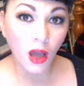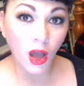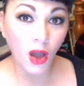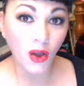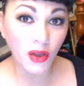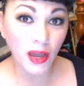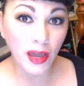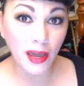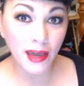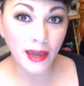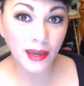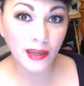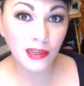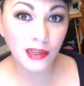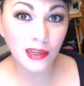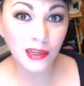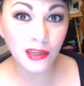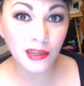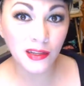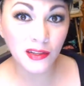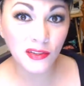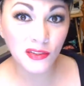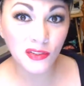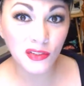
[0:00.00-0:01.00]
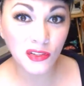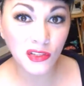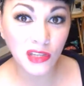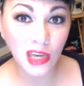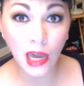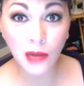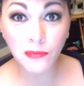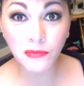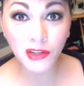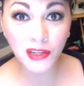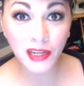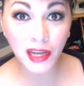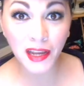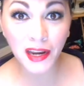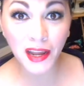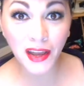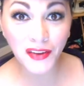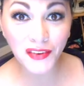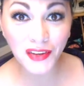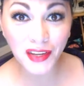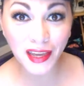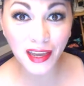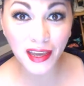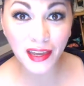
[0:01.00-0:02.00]
okay, camera cut
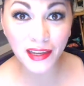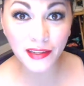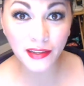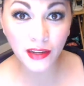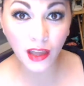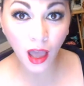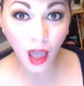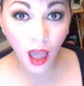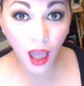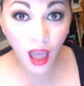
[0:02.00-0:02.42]
out again.